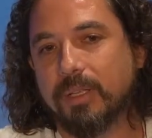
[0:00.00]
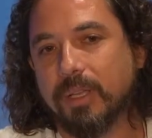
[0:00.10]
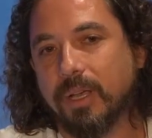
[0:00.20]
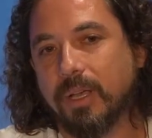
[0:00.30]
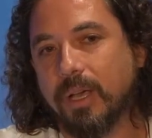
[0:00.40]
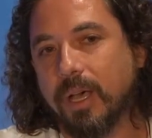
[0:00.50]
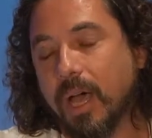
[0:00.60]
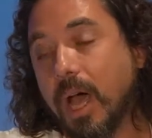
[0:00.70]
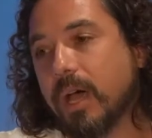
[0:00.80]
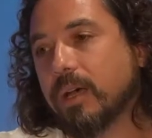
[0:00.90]

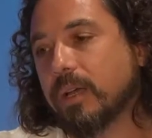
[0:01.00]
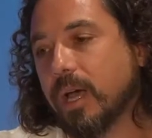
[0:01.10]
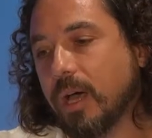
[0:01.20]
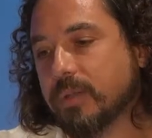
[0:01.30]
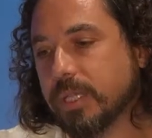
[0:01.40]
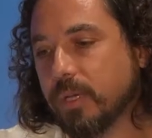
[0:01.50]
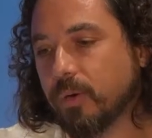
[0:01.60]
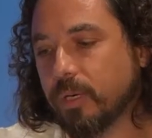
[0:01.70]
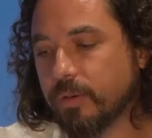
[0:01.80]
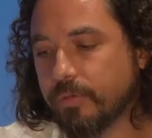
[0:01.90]
uh, house
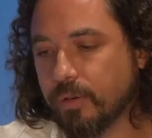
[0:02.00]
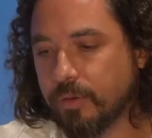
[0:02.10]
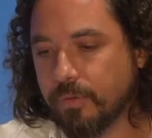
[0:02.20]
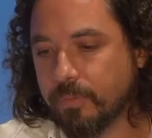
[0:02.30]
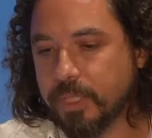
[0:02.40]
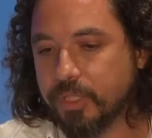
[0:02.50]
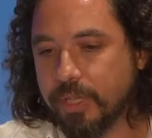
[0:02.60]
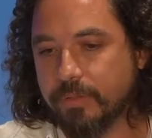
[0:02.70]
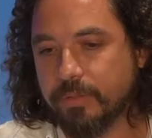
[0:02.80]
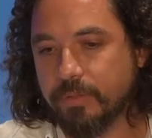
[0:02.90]
choreographer for
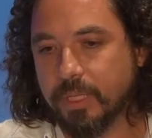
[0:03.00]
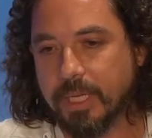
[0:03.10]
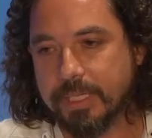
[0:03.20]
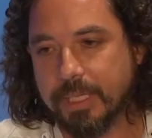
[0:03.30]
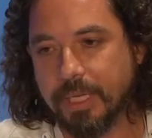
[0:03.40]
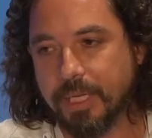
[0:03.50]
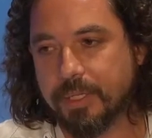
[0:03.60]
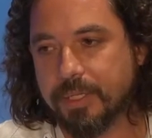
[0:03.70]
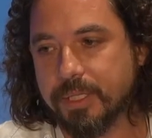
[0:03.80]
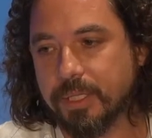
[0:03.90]
Batsheva for the last 10
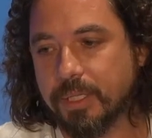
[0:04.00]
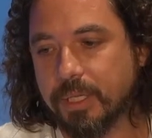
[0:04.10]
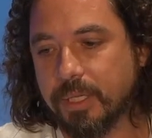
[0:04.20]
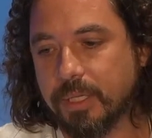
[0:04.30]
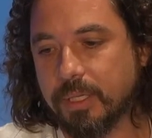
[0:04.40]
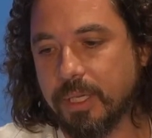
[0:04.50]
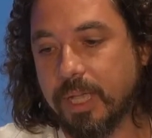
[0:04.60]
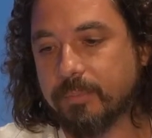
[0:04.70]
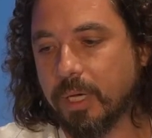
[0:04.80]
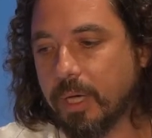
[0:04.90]
years, and, and
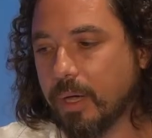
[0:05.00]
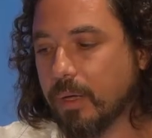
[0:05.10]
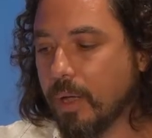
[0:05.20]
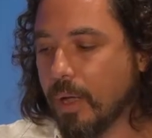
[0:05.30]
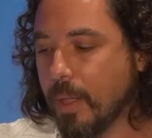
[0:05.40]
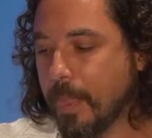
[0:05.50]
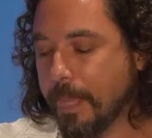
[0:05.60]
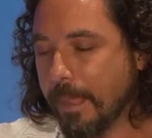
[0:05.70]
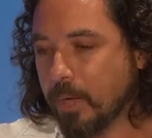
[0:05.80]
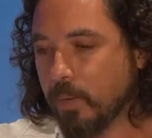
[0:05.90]
Gai Behar.
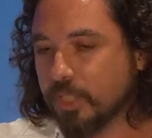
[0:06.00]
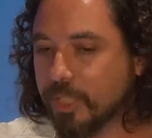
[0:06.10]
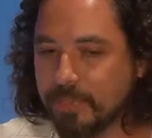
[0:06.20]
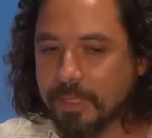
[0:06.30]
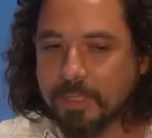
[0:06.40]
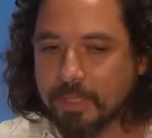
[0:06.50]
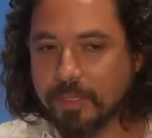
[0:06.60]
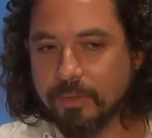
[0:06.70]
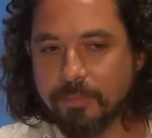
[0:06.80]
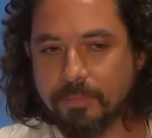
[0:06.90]
And we're actually building a
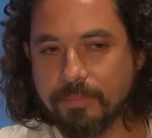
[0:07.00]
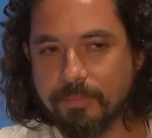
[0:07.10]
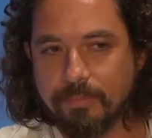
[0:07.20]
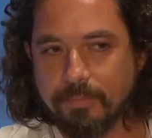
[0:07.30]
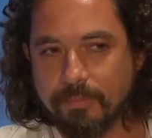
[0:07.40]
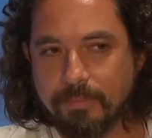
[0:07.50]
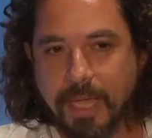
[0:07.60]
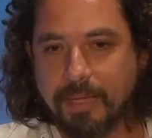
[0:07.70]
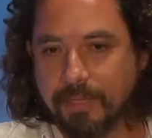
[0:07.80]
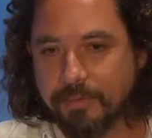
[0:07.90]
new
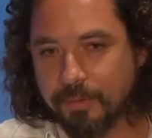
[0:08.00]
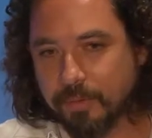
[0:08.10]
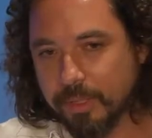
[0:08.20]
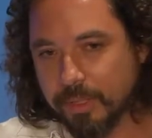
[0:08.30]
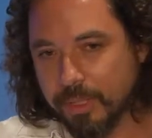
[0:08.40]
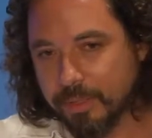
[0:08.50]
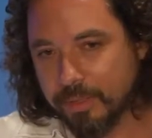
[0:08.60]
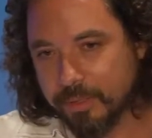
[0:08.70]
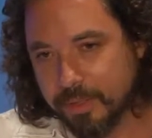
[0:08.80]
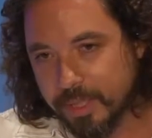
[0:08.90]
band, if you will.
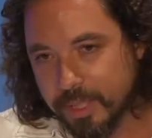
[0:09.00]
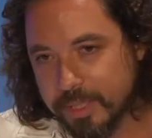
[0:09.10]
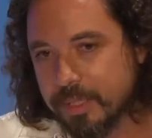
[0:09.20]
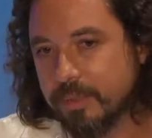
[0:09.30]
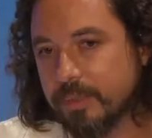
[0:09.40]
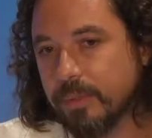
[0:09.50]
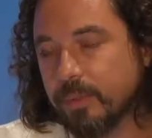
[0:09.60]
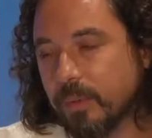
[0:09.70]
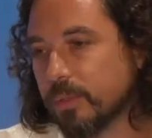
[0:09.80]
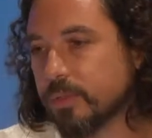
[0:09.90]
And the, the idea is to do a
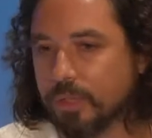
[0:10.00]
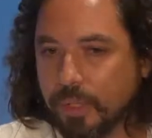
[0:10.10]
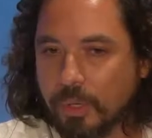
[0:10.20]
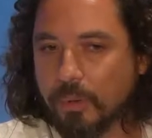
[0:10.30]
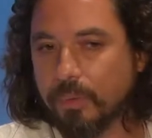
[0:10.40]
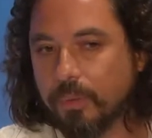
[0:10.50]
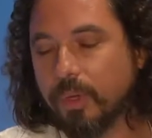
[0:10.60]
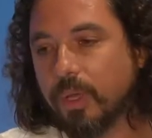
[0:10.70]
world show